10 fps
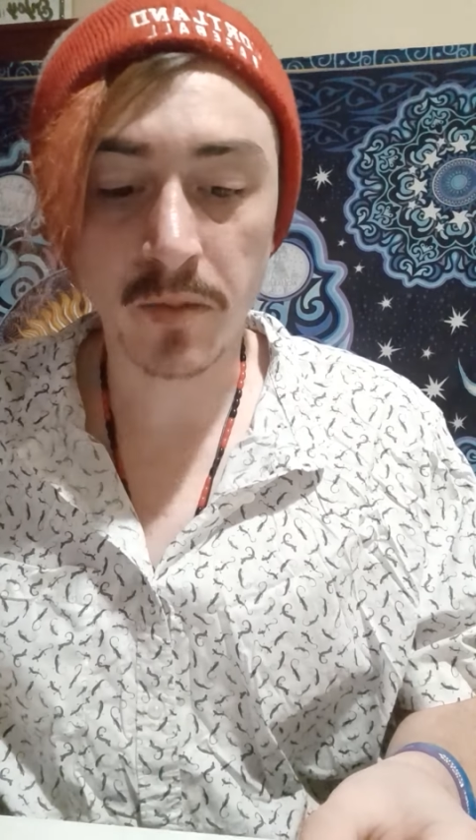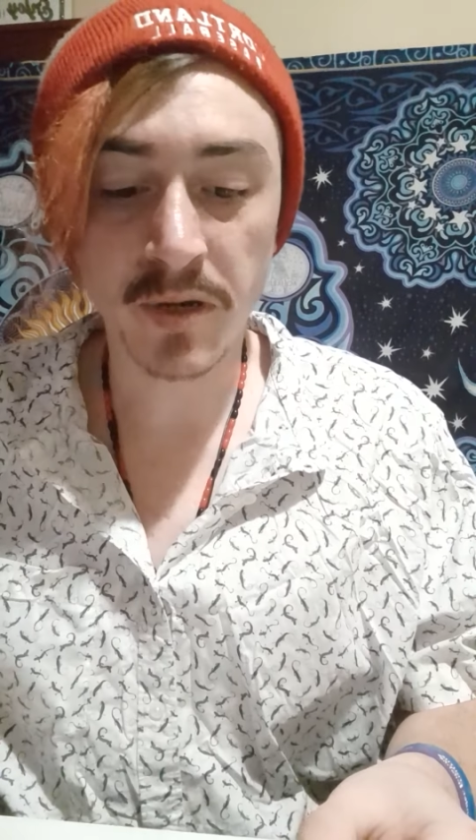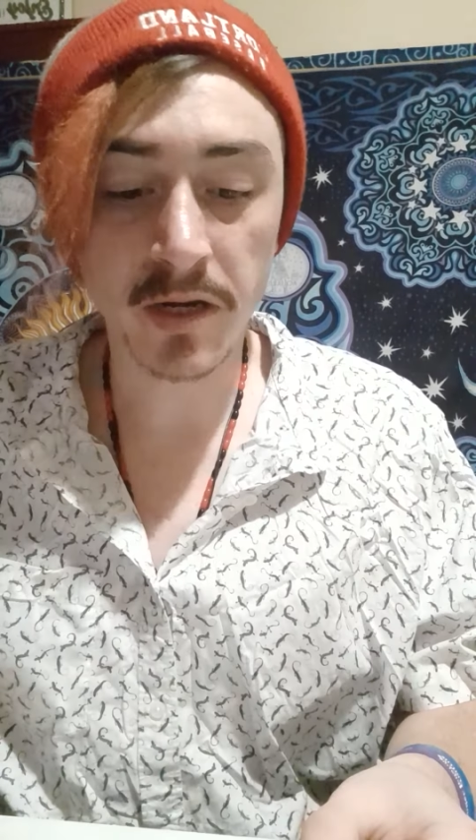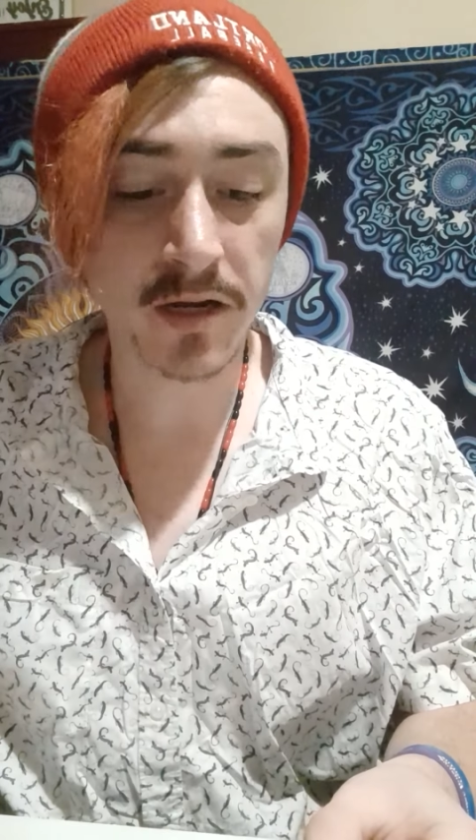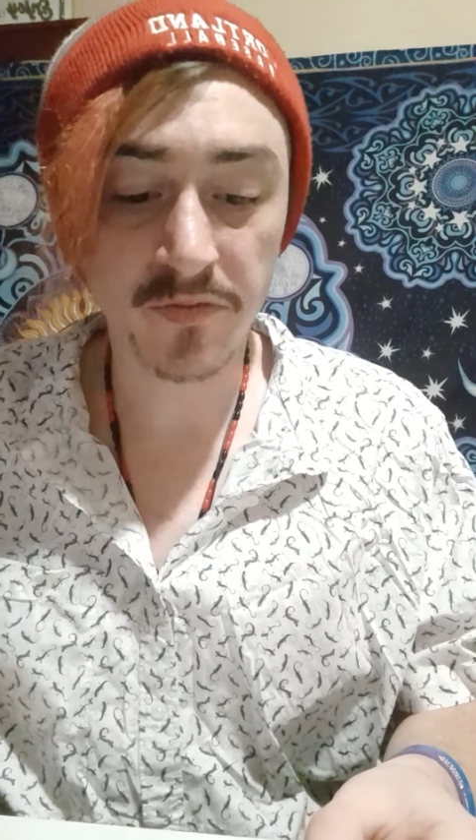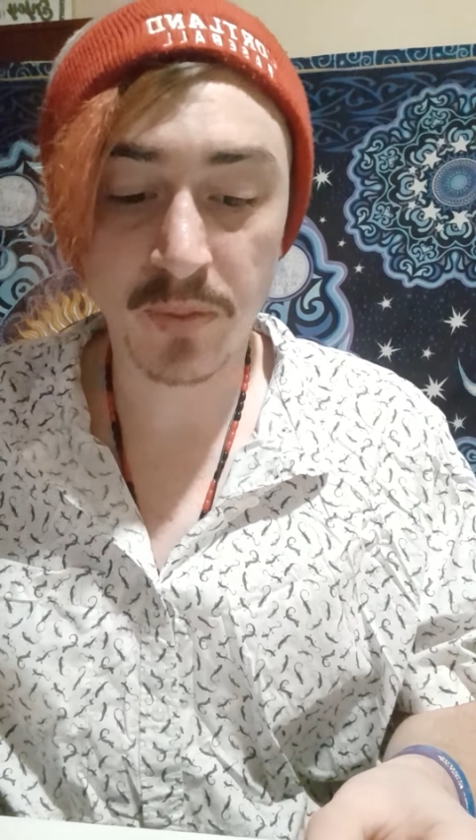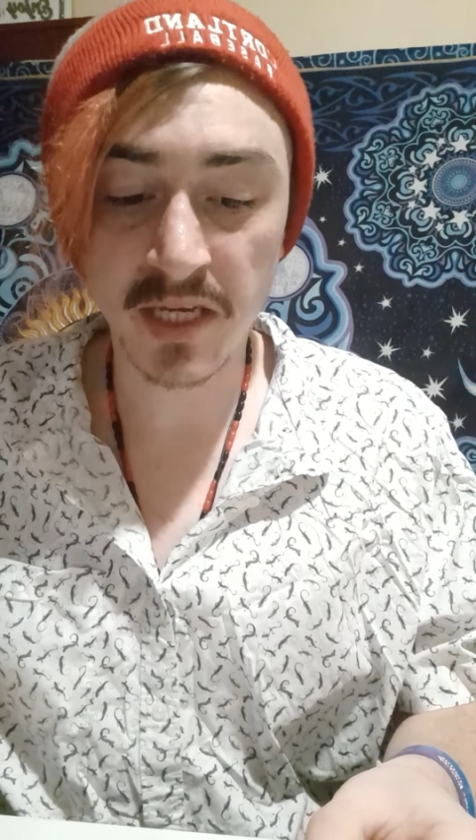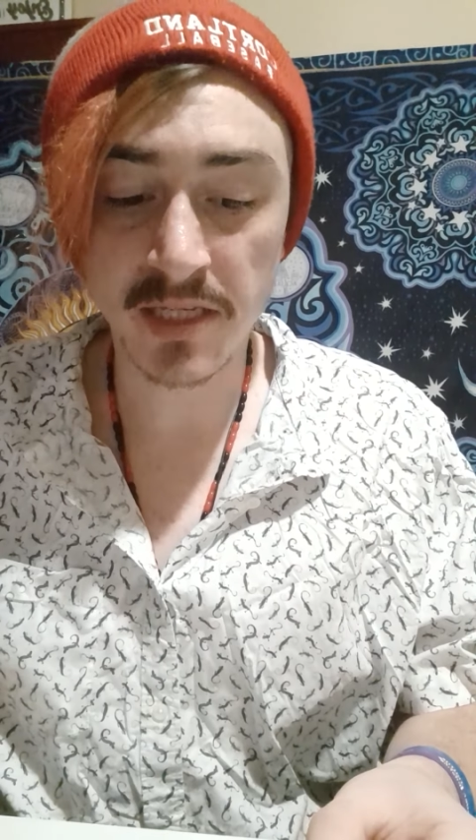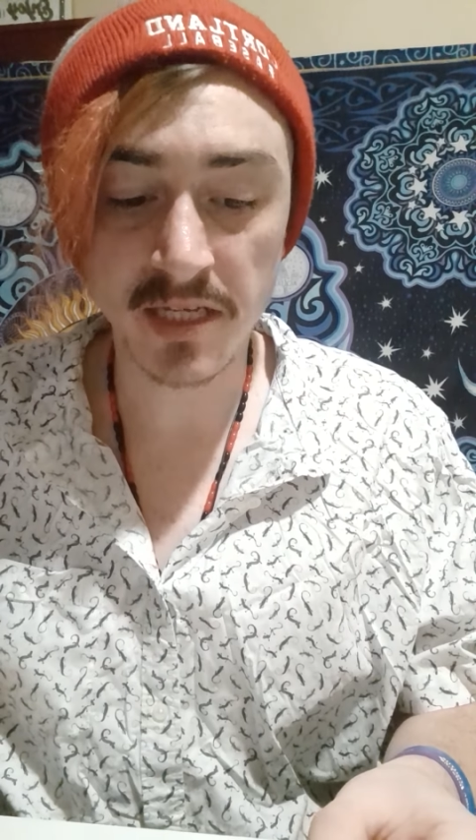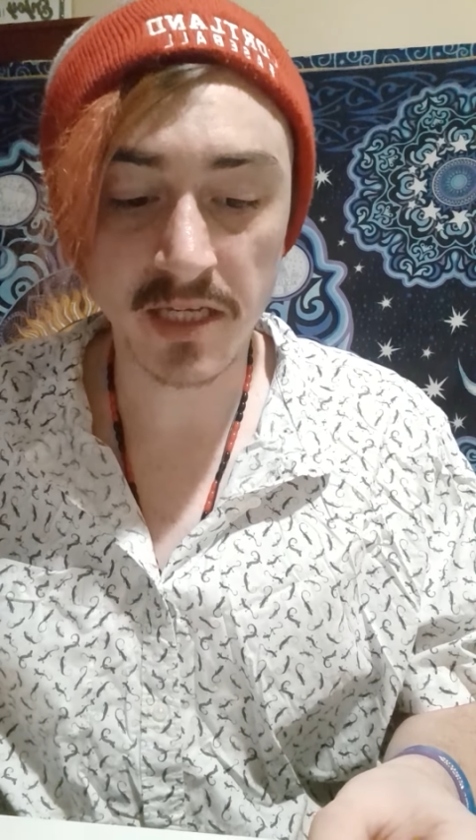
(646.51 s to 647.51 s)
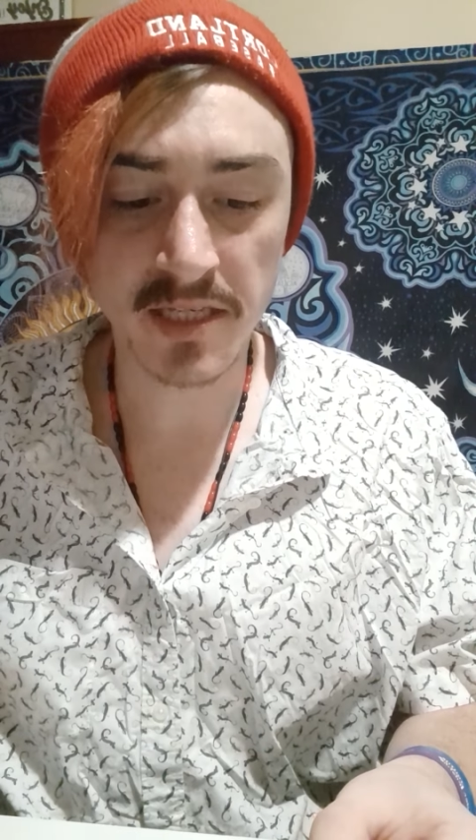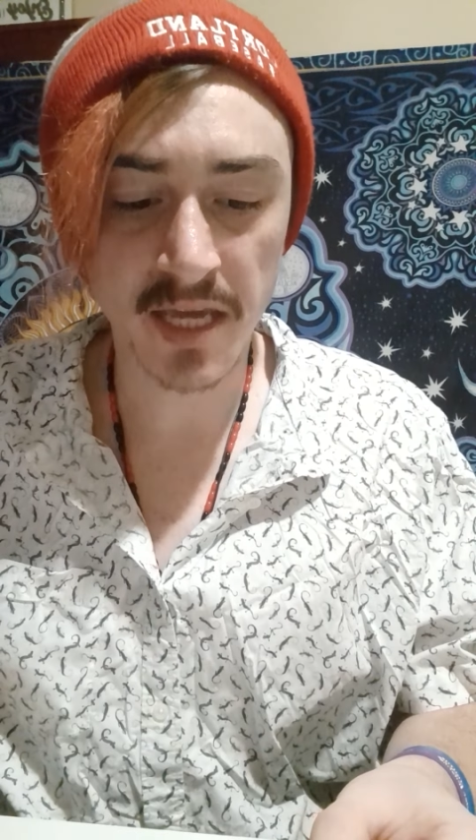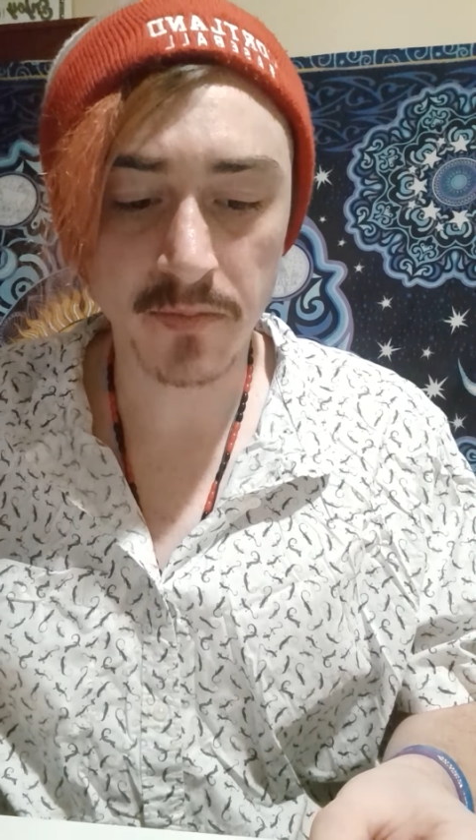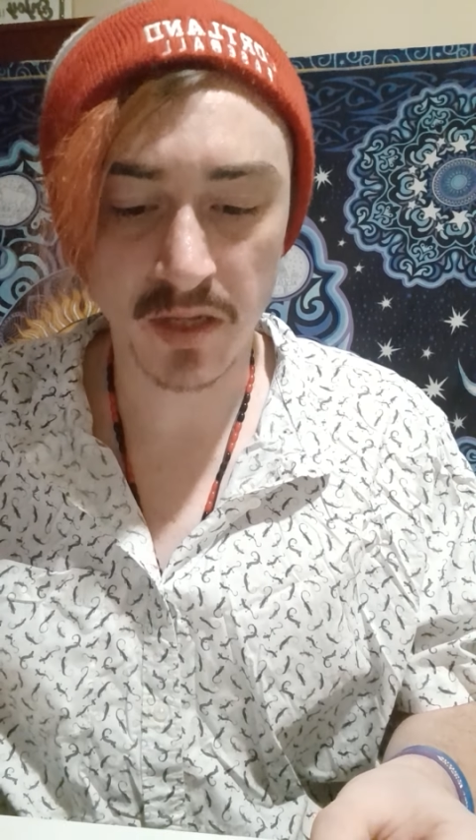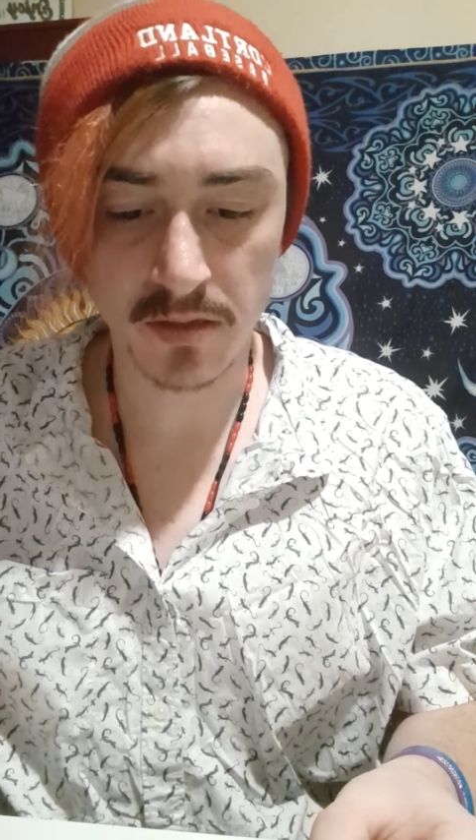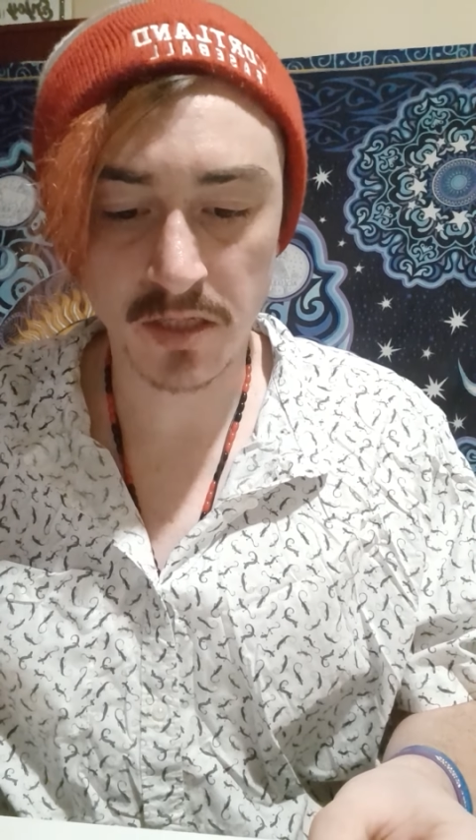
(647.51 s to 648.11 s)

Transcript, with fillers: a period of peace and contentment,